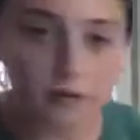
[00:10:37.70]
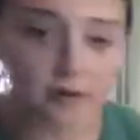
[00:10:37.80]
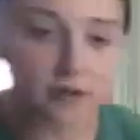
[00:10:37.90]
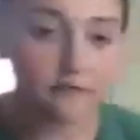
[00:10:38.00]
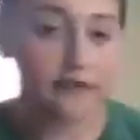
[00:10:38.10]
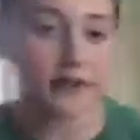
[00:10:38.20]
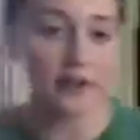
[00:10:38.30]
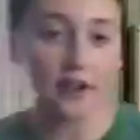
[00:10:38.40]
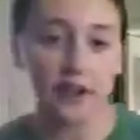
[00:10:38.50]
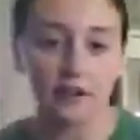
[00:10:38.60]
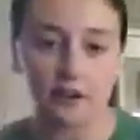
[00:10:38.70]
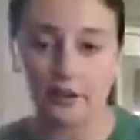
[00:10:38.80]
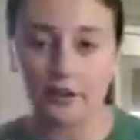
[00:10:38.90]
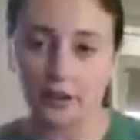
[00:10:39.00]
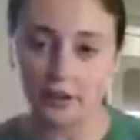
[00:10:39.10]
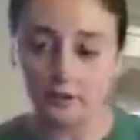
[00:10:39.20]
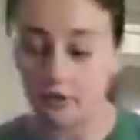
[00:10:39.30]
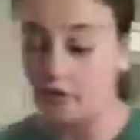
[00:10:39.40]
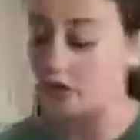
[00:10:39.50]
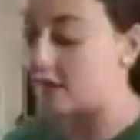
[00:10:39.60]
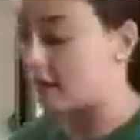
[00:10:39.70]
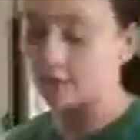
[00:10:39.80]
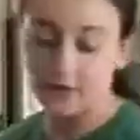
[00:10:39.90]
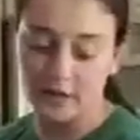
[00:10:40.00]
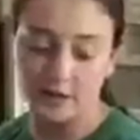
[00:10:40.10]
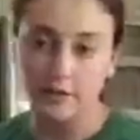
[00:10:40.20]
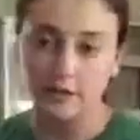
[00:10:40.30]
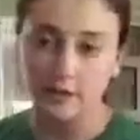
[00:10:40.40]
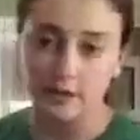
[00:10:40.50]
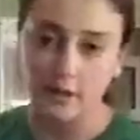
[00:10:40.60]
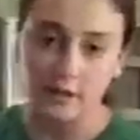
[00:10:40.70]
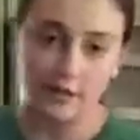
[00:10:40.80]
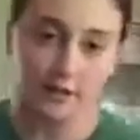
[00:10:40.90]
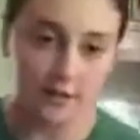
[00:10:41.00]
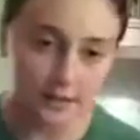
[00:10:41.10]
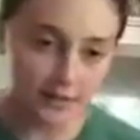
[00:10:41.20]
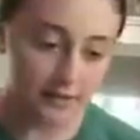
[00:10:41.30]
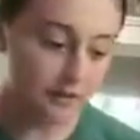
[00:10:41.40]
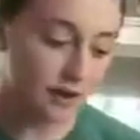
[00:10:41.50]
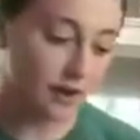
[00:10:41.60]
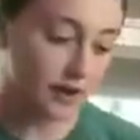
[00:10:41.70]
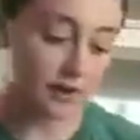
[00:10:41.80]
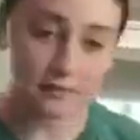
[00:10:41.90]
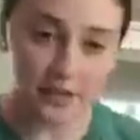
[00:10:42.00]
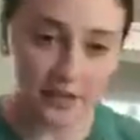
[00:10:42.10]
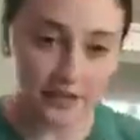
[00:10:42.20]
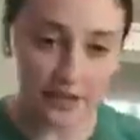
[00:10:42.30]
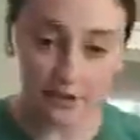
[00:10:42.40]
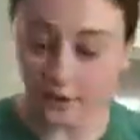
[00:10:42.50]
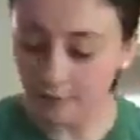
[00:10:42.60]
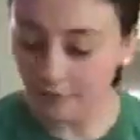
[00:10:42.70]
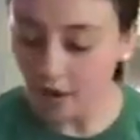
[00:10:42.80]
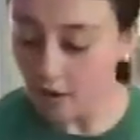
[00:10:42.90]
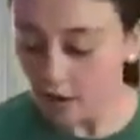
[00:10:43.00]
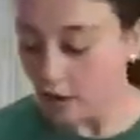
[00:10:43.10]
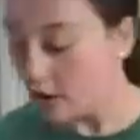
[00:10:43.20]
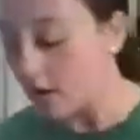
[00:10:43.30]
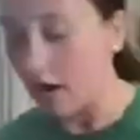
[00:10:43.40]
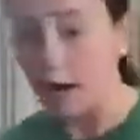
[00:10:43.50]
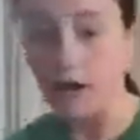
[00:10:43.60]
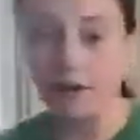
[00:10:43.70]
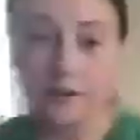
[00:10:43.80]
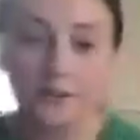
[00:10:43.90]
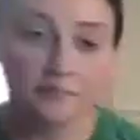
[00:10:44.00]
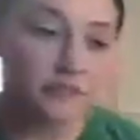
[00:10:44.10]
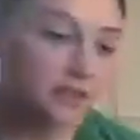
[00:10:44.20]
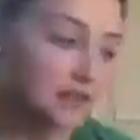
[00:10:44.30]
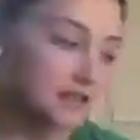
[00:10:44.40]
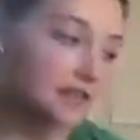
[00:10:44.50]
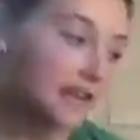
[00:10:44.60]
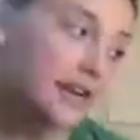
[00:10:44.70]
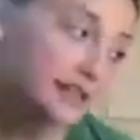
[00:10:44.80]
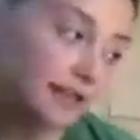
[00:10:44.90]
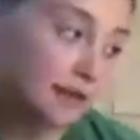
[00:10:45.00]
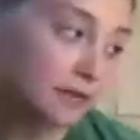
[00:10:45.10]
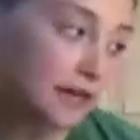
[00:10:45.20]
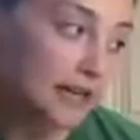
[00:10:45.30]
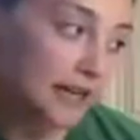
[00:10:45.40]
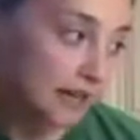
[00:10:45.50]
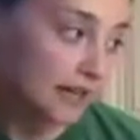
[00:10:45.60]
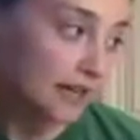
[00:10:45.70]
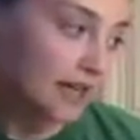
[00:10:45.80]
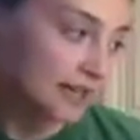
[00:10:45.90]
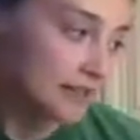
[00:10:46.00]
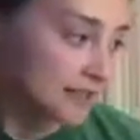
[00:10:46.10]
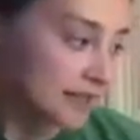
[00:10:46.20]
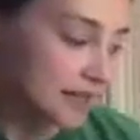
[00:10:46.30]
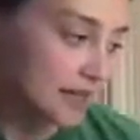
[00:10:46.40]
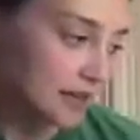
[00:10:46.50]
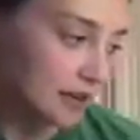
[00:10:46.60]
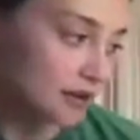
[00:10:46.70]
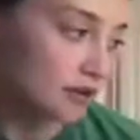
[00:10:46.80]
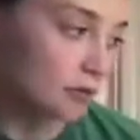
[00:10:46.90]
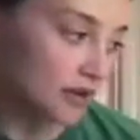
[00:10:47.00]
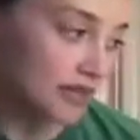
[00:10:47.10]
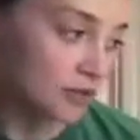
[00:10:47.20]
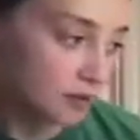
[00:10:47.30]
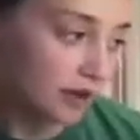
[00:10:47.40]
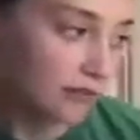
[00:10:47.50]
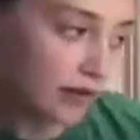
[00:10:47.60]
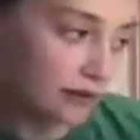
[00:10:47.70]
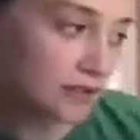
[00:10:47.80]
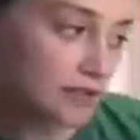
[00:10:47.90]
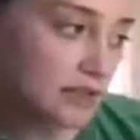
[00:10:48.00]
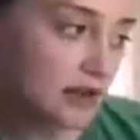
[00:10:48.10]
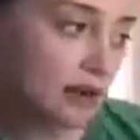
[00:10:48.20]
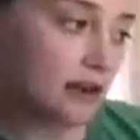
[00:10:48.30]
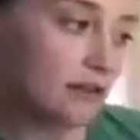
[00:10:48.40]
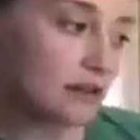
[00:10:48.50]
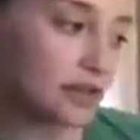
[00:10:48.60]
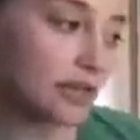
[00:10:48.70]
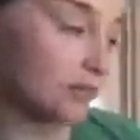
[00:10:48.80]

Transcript: just figuring out our cream cheese, how many ounces is in the container. All right, because the next thing we need is we need 12 ounces of cream